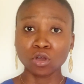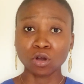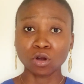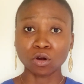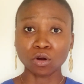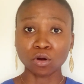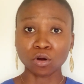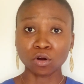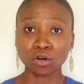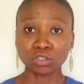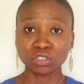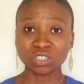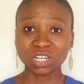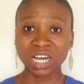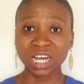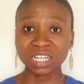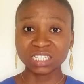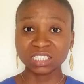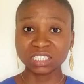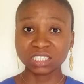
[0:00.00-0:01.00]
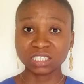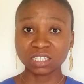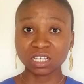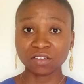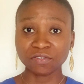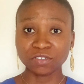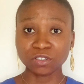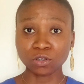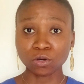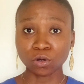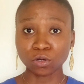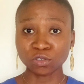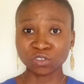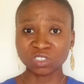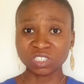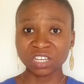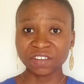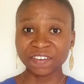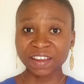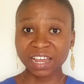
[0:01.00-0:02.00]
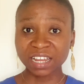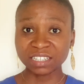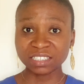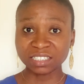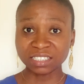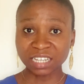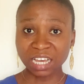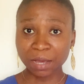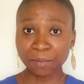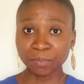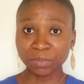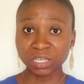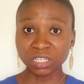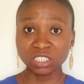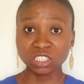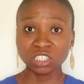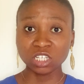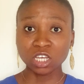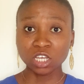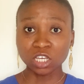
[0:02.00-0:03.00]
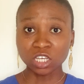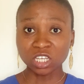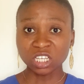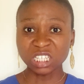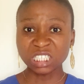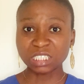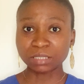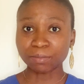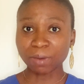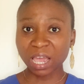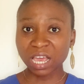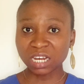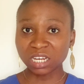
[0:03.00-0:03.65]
or you had cervic or uterine damage, it might